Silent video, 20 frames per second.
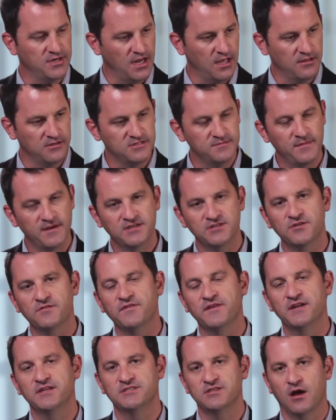knowledge, make sure
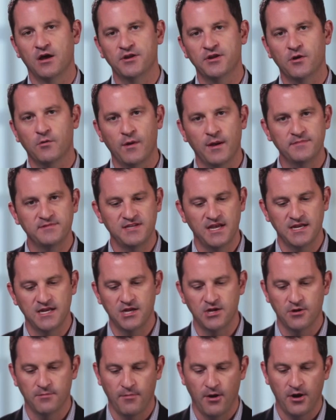that it's on your website and
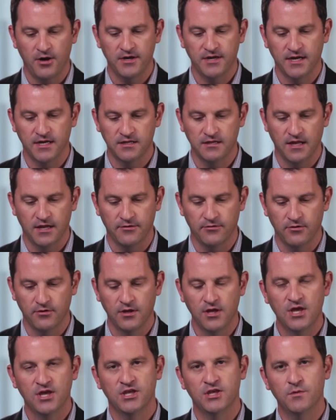in your marketing collateral.
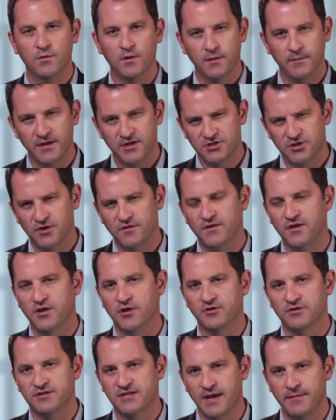You want to make sure that
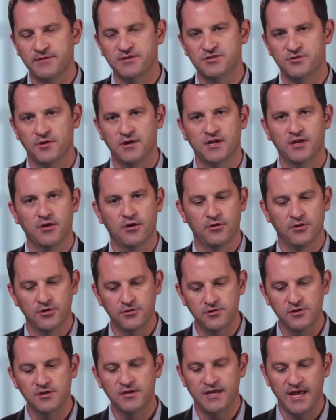you're demonstrating your
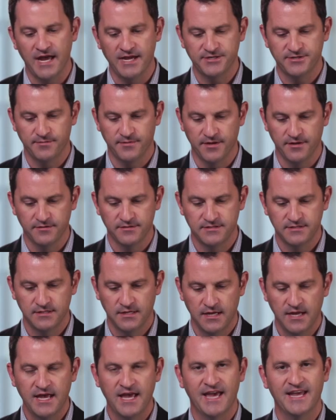unique attributes
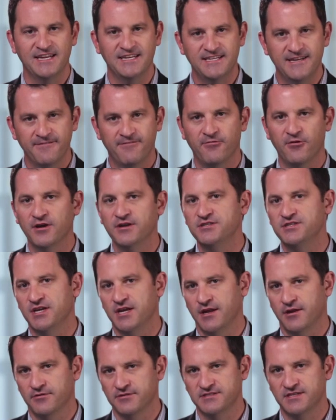and
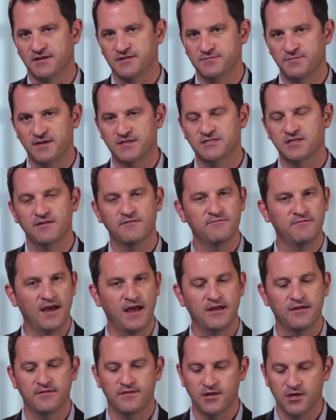differentiating yourselves based on the
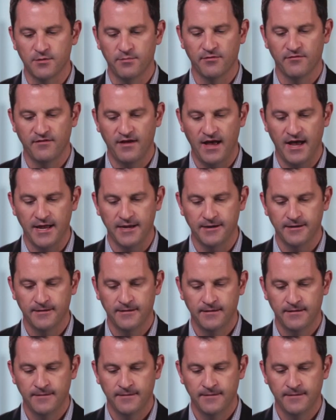value that you provide.